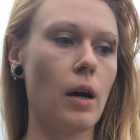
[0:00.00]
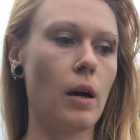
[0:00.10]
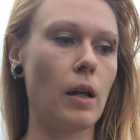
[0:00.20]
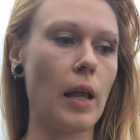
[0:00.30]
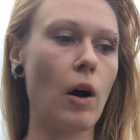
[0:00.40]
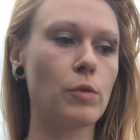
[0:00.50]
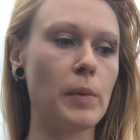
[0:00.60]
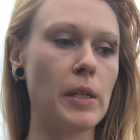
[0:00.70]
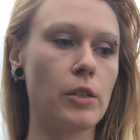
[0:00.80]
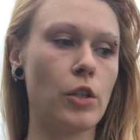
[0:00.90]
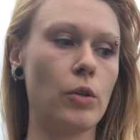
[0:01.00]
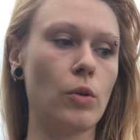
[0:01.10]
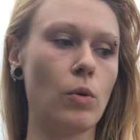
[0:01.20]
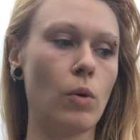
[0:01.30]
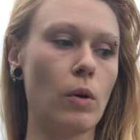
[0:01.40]
allowed me
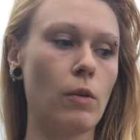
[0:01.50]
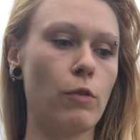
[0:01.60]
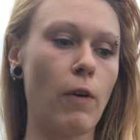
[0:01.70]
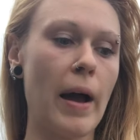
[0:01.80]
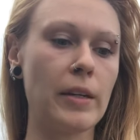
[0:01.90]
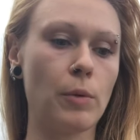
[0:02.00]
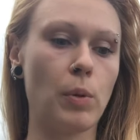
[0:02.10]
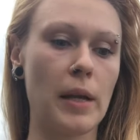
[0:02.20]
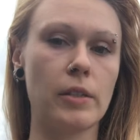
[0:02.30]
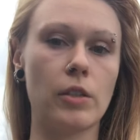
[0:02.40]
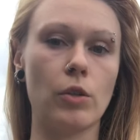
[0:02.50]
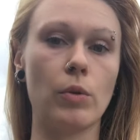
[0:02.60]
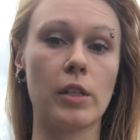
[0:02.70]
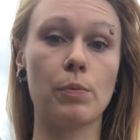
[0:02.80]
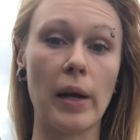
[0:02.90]
to find a place to
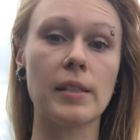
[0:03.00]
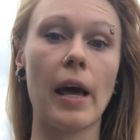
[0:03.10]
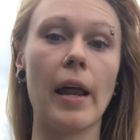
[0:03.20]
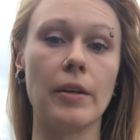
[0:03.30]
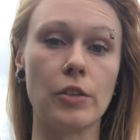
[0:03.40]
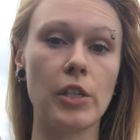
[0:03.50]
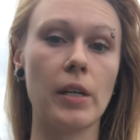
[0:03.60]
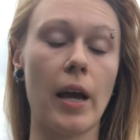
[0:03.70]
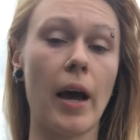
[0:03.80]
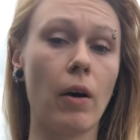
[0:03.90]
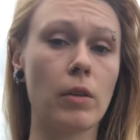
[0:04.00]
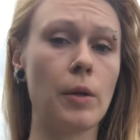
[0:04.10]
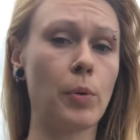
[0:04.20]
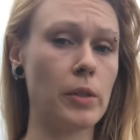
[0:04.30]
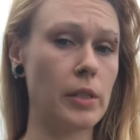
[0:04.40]
express that energy in a healthy,
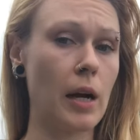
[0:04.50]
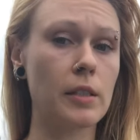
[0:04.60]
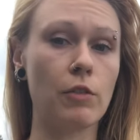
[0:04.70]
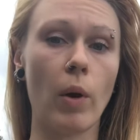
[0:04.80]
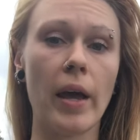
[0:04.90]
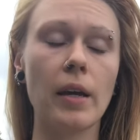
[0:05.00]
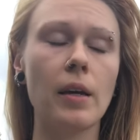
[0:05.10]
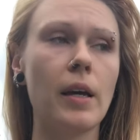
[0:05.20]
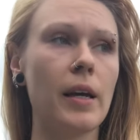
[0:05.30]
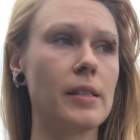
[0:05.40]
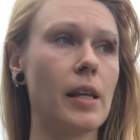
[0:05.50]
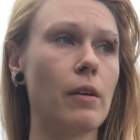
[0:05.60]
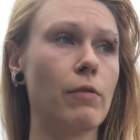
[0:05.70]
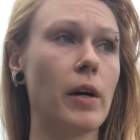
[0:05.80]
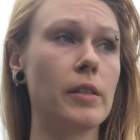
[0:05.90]
productive way instead
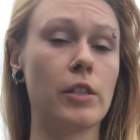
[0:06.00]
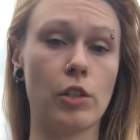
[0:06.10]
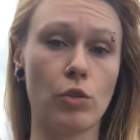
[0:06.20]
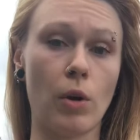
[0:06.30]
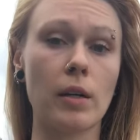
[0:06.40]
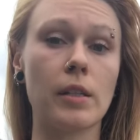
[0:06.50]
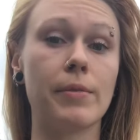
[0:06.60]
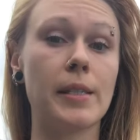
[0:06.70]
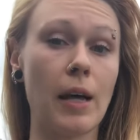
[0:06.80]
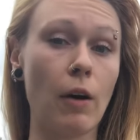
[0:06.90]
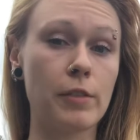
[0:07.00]
of a destructive, self